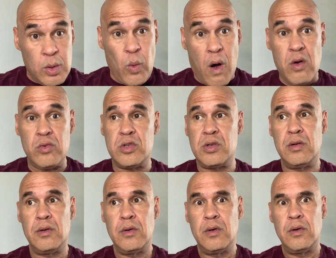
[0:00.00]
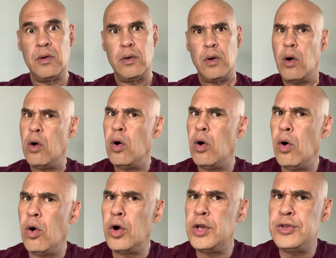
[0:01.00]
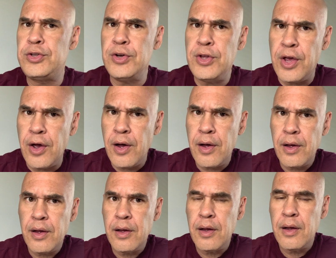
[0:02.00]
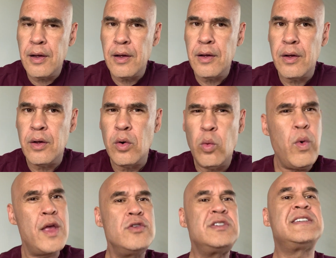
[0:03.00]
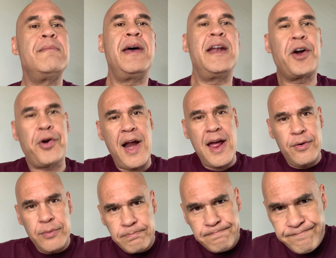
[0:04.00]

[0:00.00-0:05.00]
won't. Or do you? When you cement a crown,